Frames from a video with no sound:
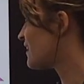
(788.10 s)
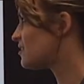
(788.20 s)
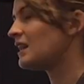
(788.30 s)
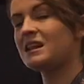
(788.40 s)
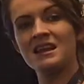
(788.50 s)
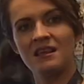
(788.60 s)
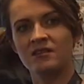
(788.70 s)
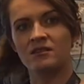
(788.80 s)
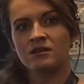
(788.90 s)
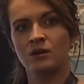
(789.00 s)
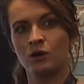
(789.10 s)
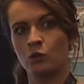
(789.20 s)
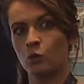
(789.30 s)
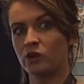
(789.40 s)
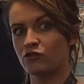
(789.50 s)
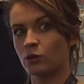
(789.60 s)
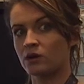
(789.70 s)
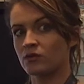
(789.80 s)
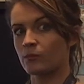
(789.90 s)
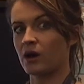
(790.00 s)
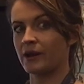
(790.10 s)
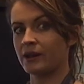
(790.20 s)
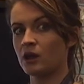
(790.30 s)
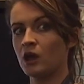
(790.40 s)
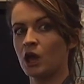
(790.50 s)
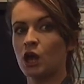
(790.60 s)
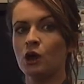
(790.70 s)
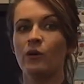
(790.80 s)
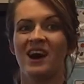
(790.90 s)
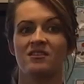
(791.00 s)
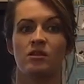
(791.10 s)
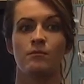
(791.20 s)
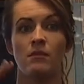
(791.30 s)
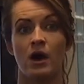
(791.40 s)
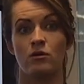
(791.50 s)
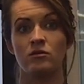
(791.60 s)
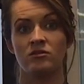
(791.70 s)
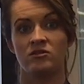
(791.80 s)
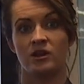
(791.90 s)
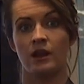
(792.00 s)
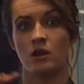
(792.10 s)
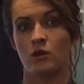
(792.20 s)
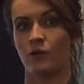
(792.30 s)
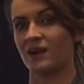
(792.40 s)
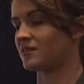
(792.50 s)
the least. Which one is mine? Who has the most and who has the